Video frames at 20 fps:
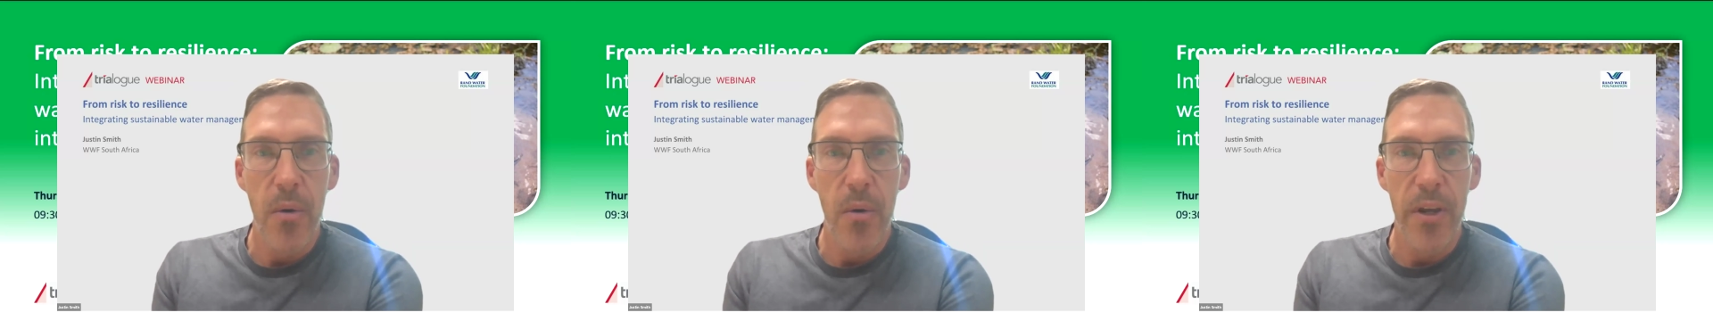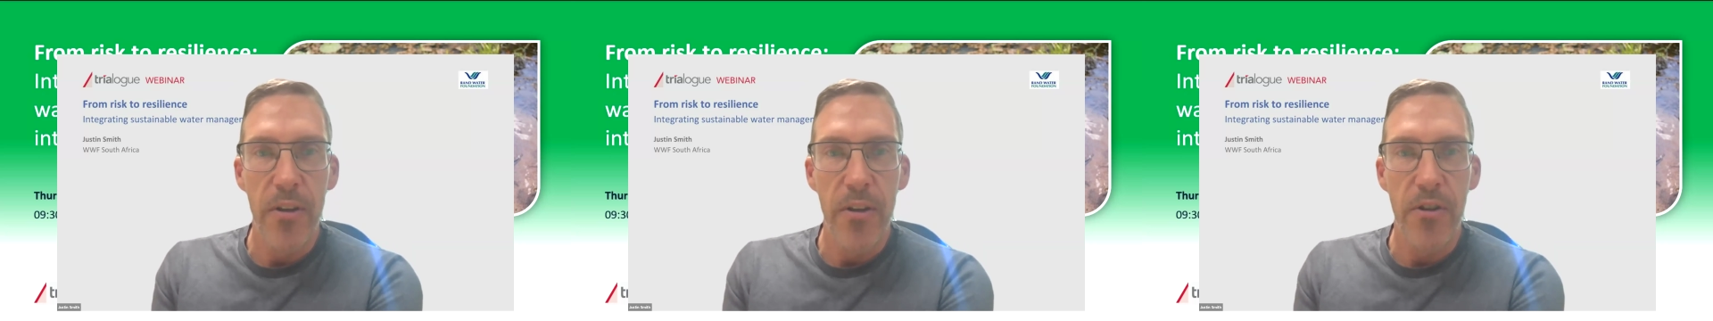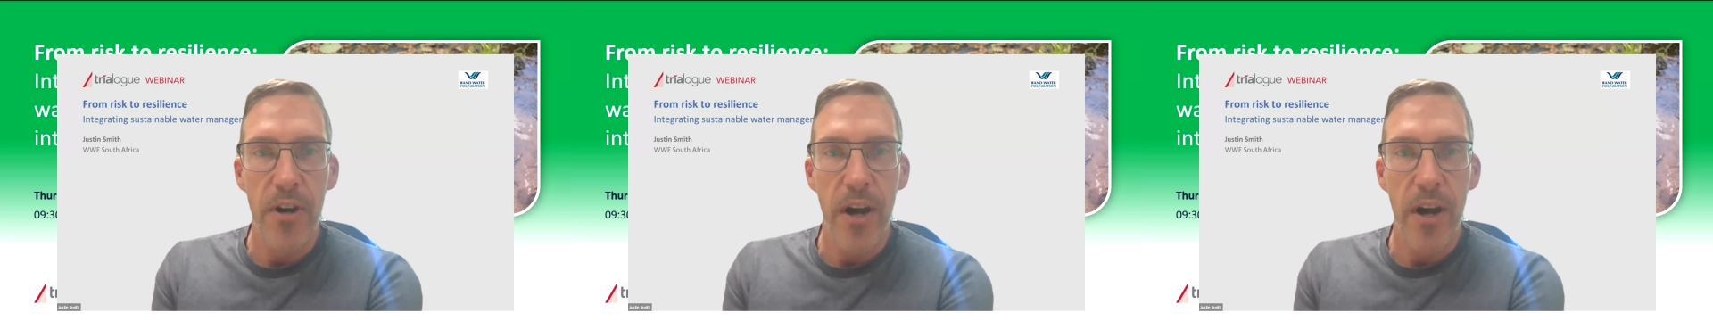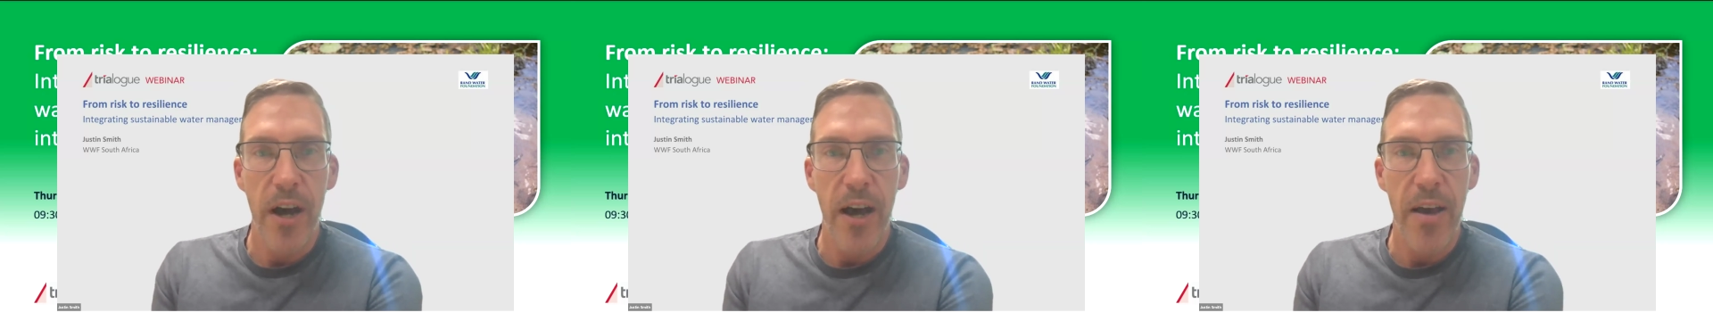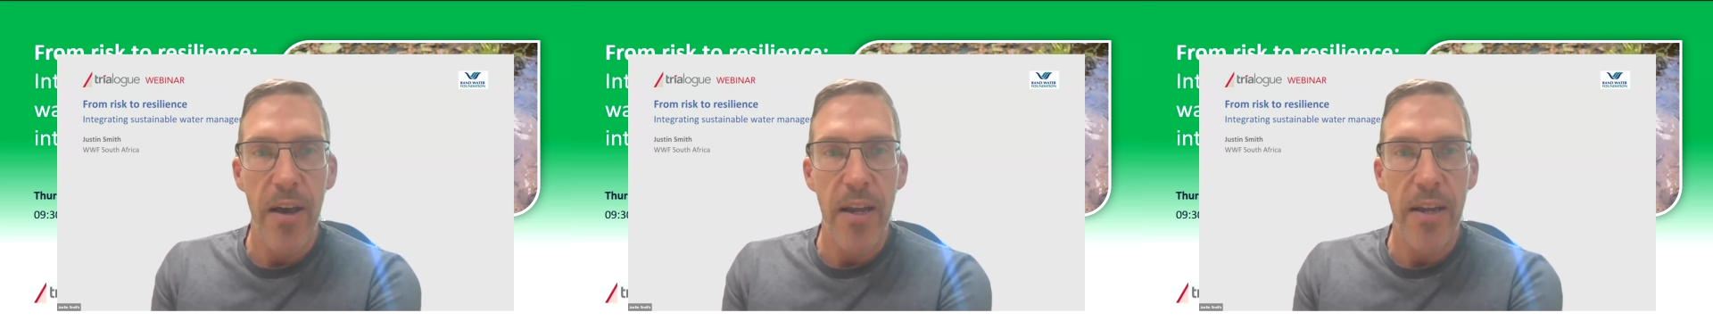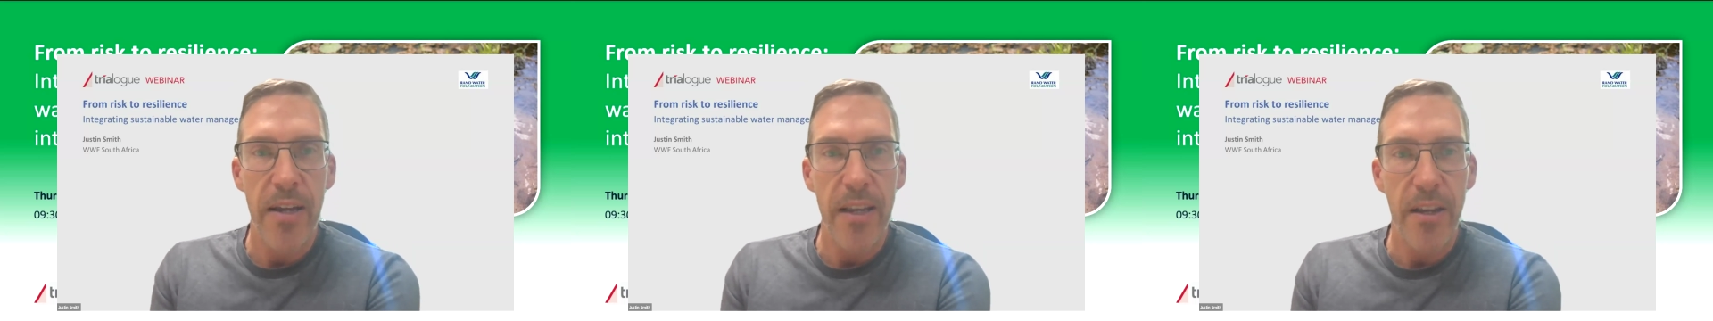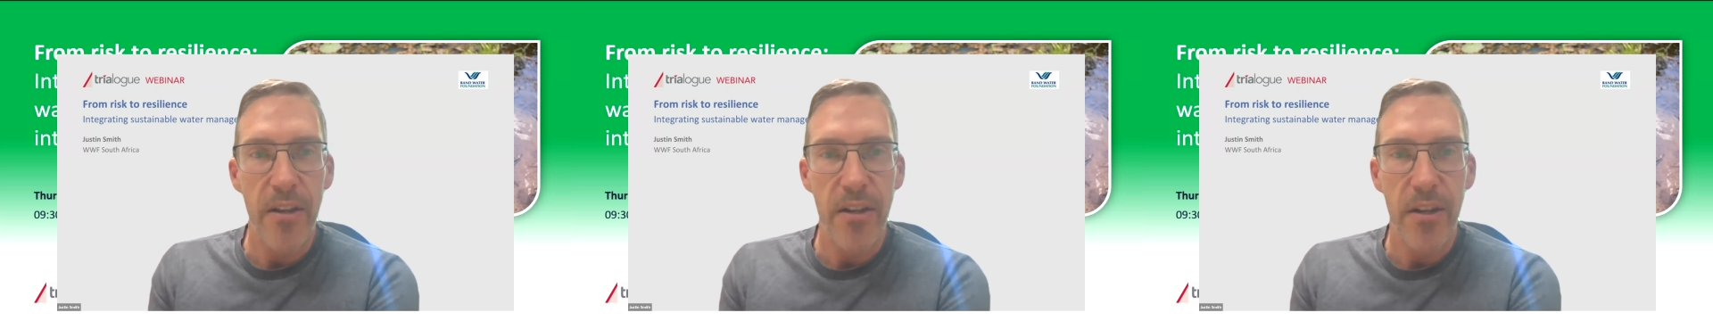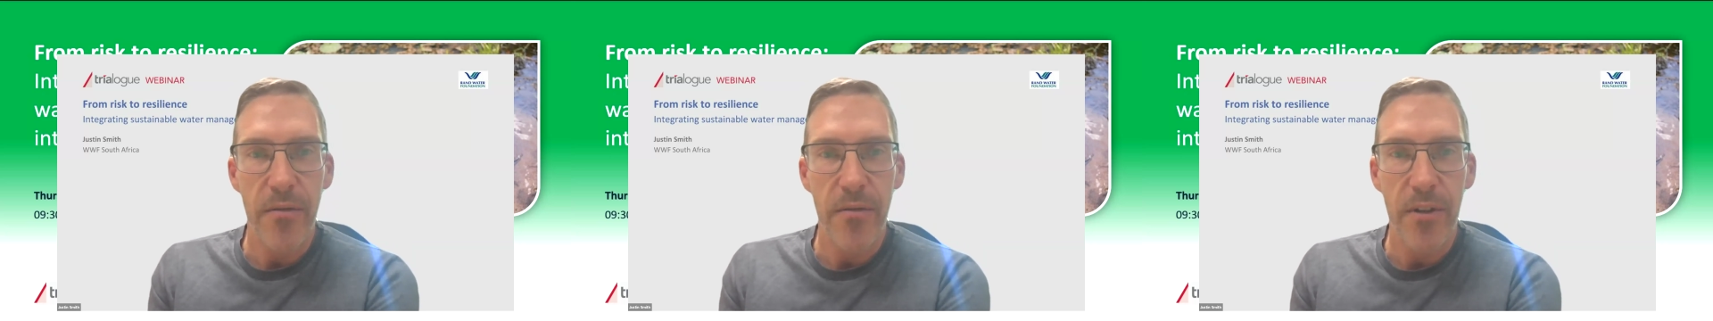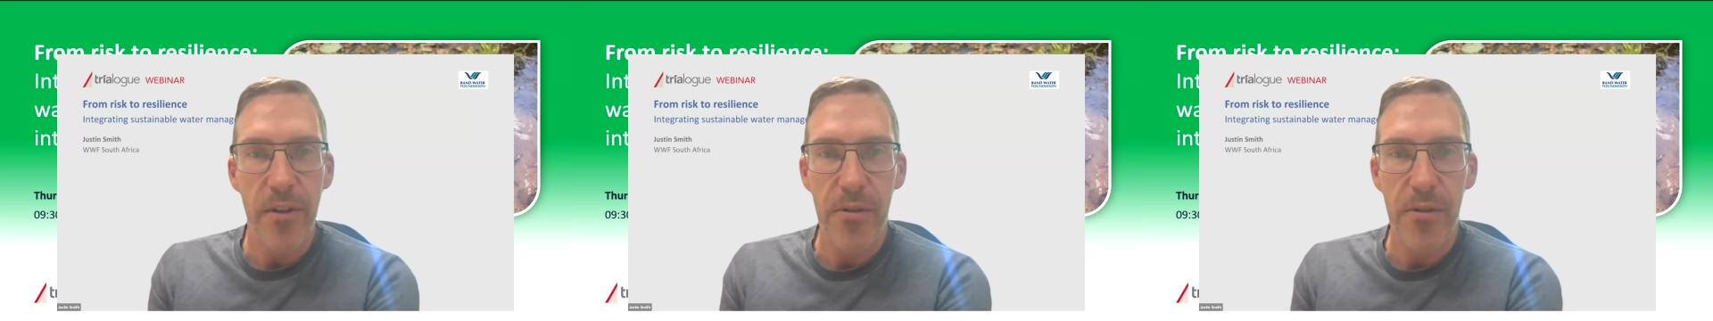we try in each of